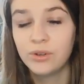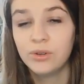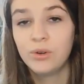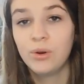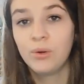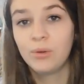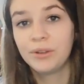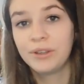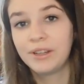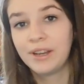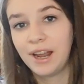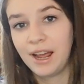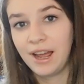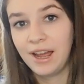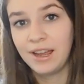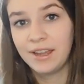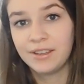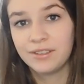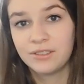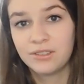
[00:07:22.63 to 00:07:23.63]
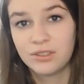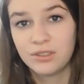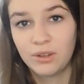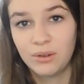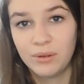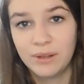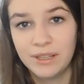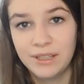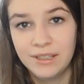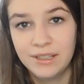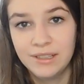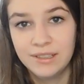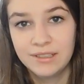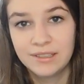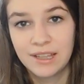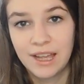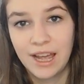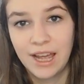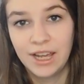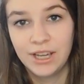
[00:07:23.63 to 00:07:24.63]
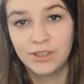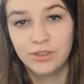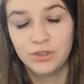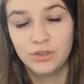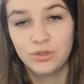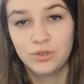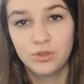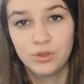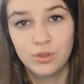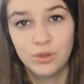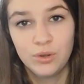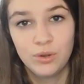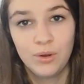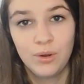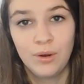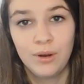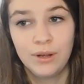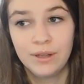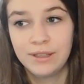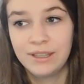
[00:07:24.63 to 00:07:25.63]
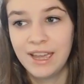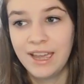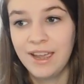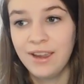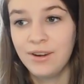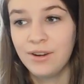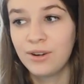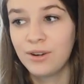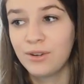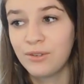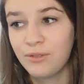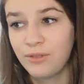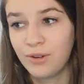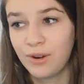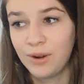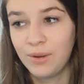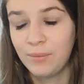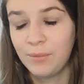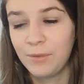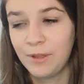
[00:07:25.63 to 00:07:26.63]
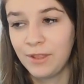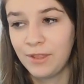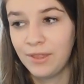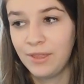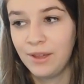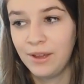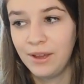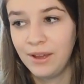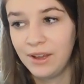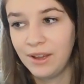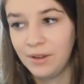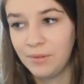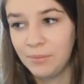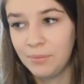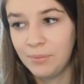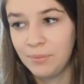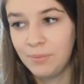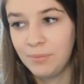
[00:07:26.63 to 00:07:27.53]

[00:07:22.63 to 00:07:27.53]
golden eyes, so he decides to take her from the